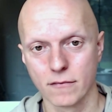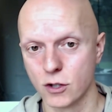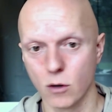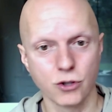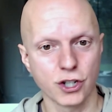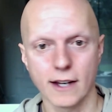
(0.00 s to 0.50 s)

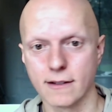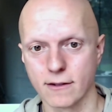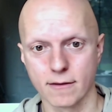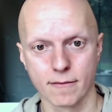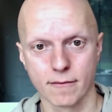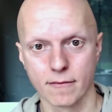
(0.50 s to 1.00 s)
Don't
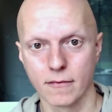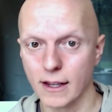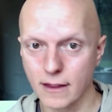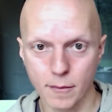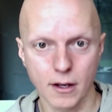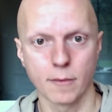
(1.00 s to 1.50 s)
chase, let
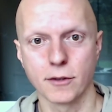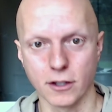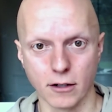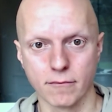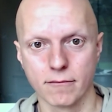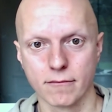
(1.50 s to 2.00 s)
them come to you.
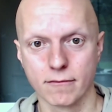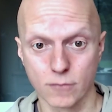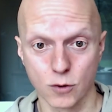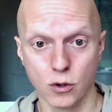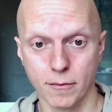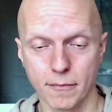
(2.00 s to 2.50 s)

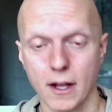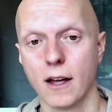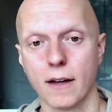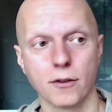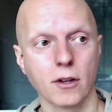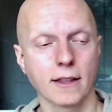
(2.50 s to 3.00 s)
Cool?
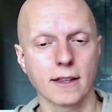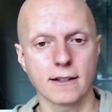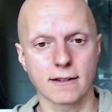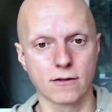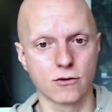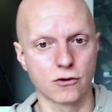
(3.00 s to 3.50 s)
If you like
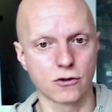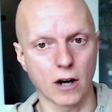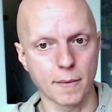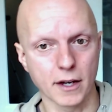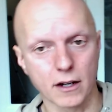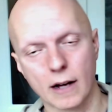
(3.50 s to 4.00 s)
this, drop
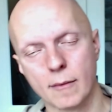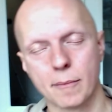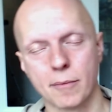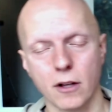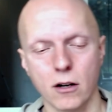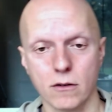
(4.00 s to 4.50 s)
me a comment
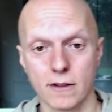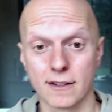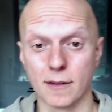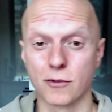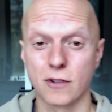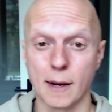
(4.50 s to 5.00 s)
below,
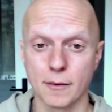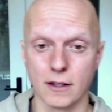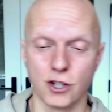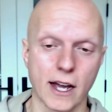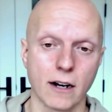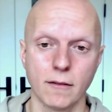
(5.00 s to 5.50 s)
subscribe to the
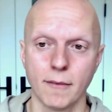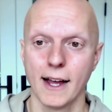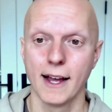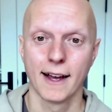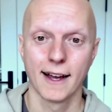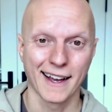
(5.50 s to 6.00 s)
channel,
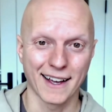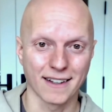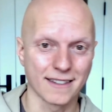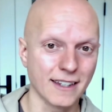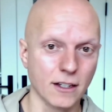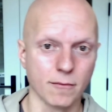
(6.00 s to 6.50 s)
and I'll
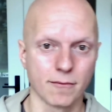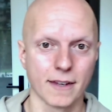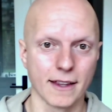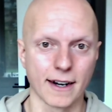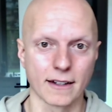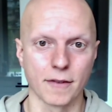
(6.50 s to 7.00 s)
see you in
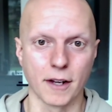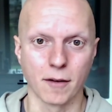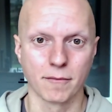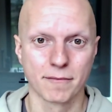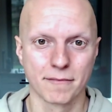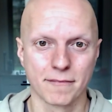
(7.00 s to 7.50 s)
the next
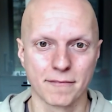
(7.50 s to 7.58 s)
video.